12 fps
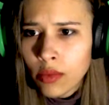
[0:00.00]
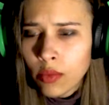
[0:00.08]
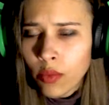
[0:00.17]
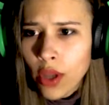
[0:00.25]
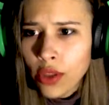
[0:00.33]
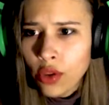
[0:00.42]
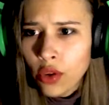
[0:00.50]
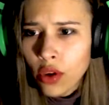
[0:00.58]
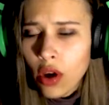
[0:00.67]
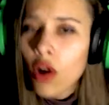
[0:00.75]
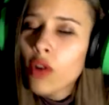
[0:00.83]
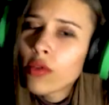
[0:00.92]
What do-
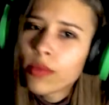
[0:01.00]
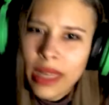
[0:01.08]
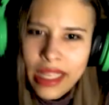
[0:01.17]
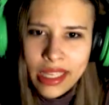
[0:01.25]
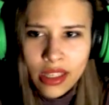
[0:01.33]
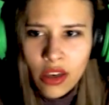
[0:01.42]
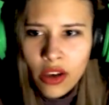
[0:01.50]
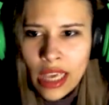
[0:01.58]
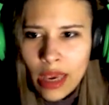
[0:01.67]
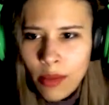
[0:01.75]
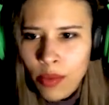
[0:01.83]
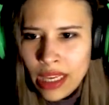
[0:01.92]
Oh, Blinks.
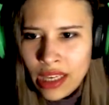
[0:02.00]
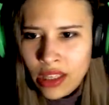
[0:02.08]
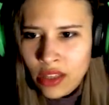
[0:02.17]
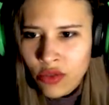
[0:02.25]
Okay, Blinks.